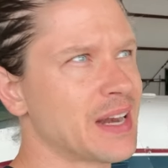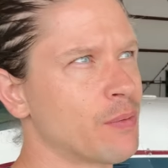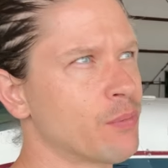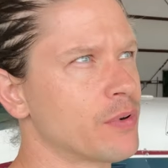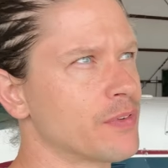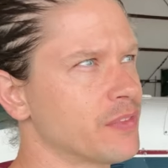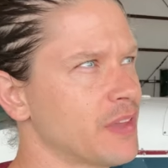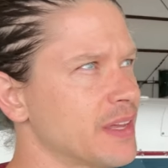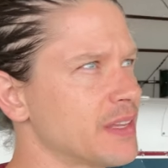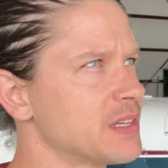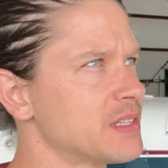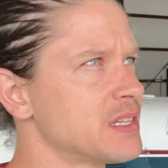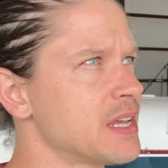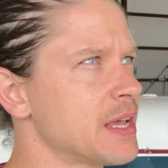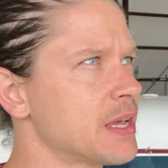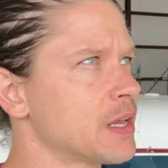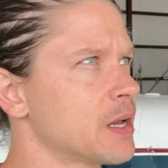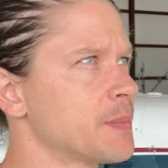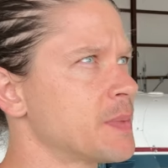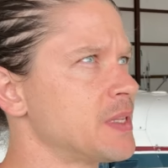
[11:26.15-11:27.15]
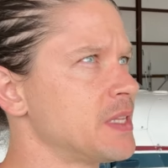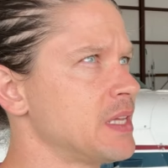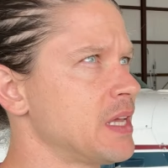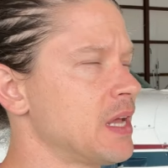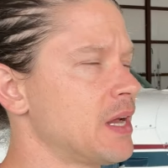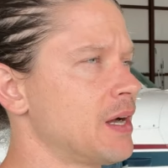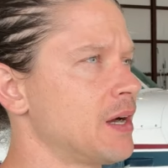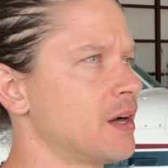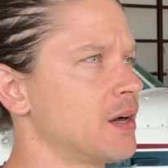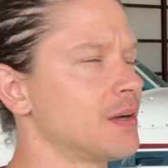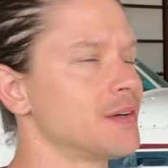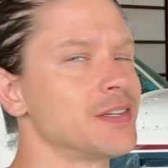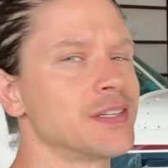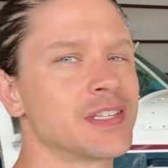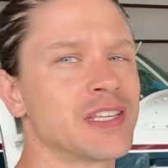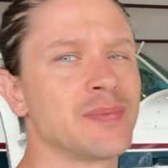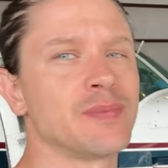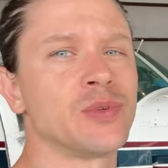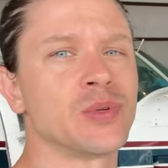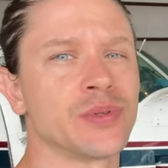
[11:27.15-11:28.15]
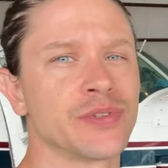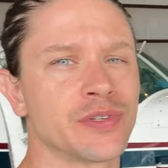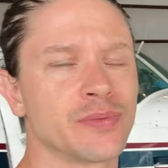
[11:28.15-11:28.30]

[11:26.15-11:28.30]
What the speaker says: I would have liked to take it up in the air and just keep doing